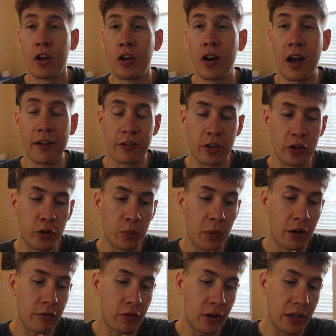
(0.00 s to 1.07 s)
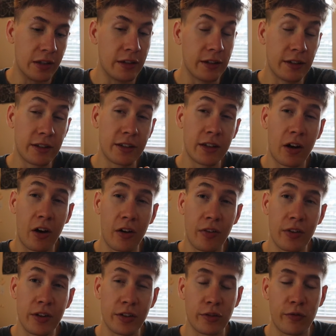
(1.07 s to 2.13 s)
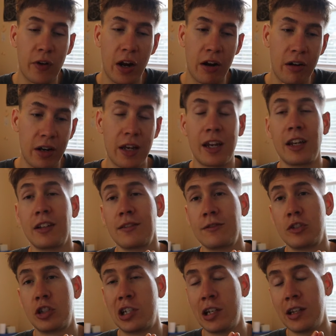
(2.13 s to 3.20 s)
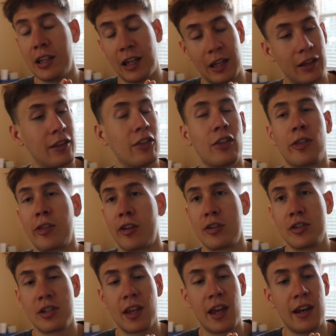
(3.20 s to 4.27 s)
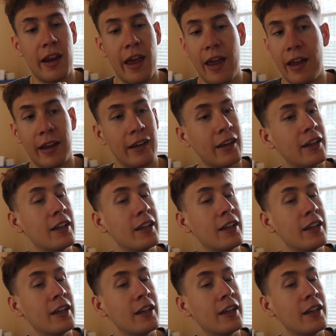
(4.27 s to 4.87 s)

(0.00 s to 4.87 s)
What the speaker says: Good afternoon, my friends, on this very chilly Thursday day.